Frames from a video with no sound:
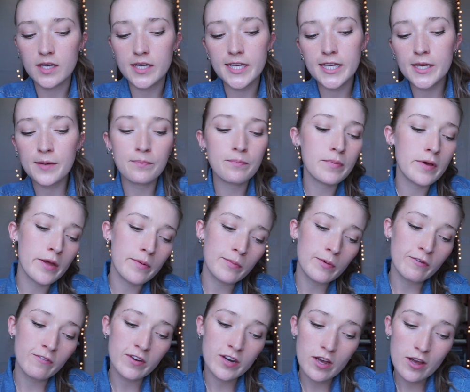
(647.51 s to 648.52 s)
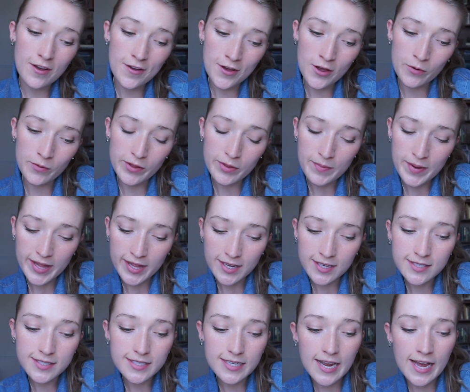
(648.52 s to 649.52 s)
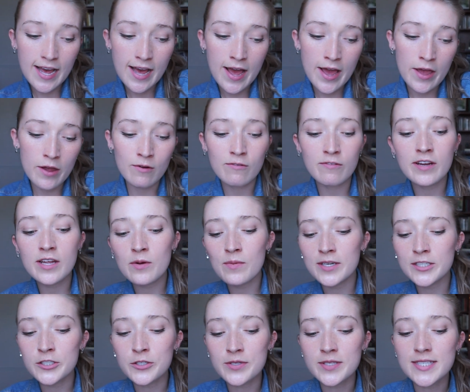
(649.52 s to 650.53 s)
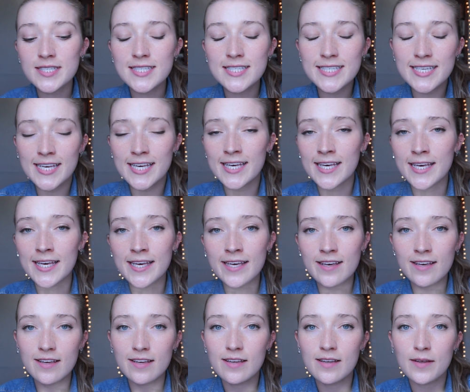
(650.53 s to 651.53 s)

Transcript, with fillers: keep on moving on with my list, I really want to ski